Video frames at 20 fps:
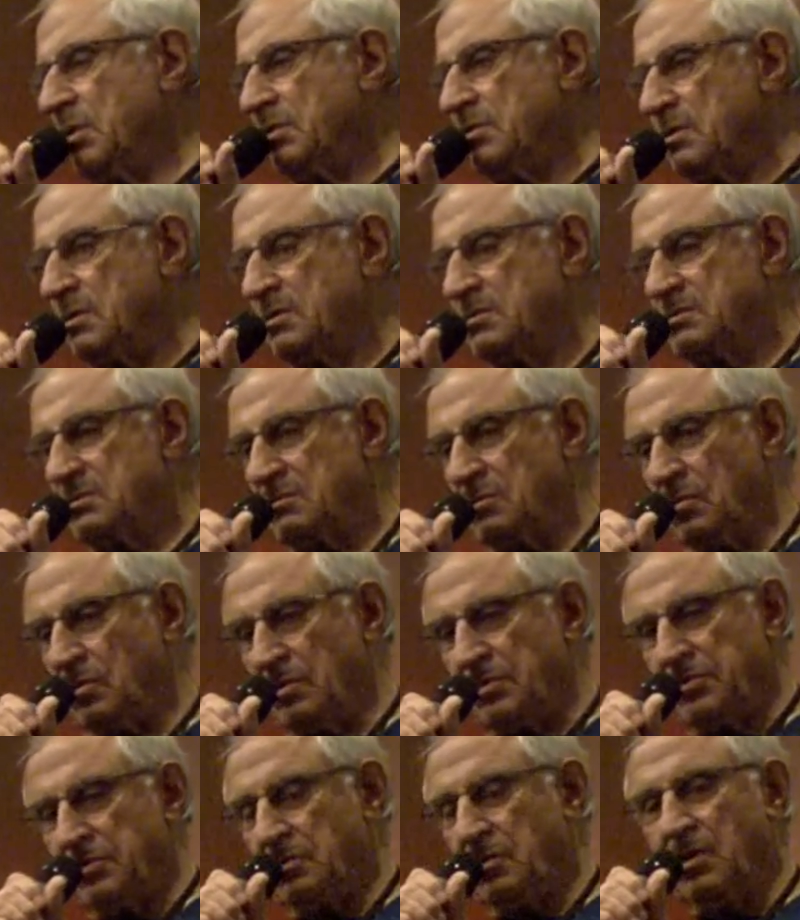but you could
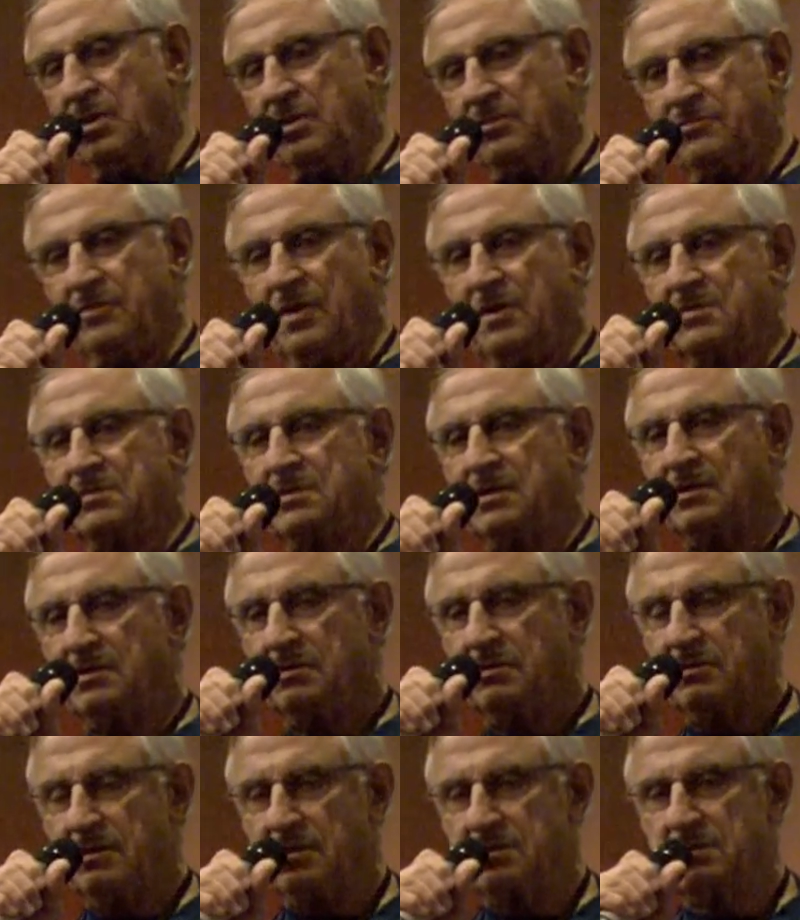scroll through all the fonts on
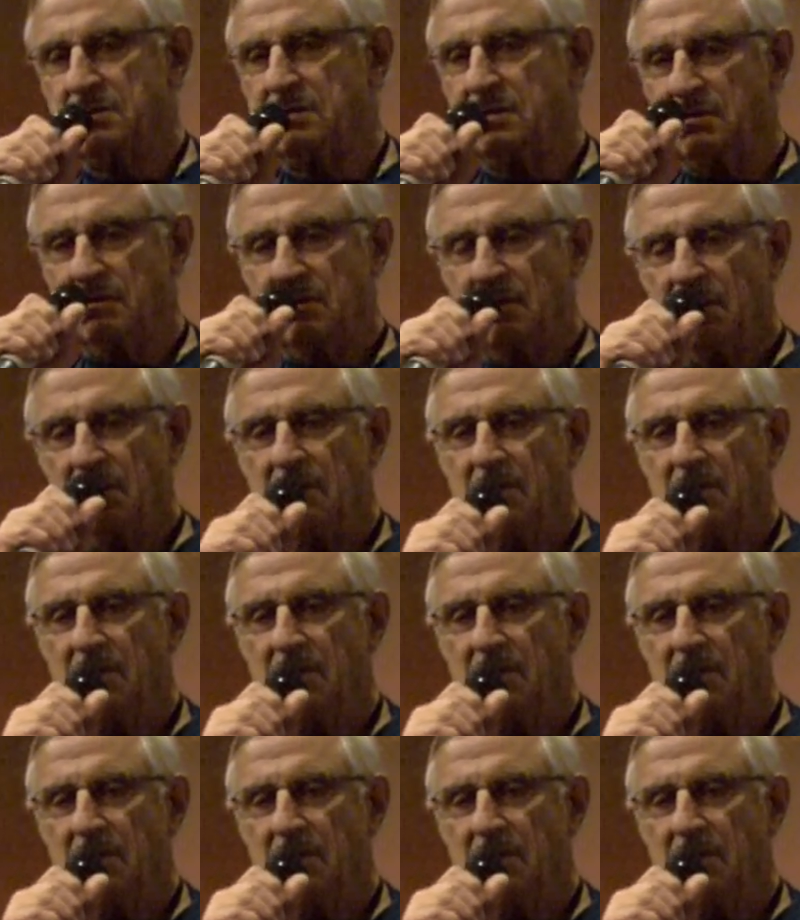your disk and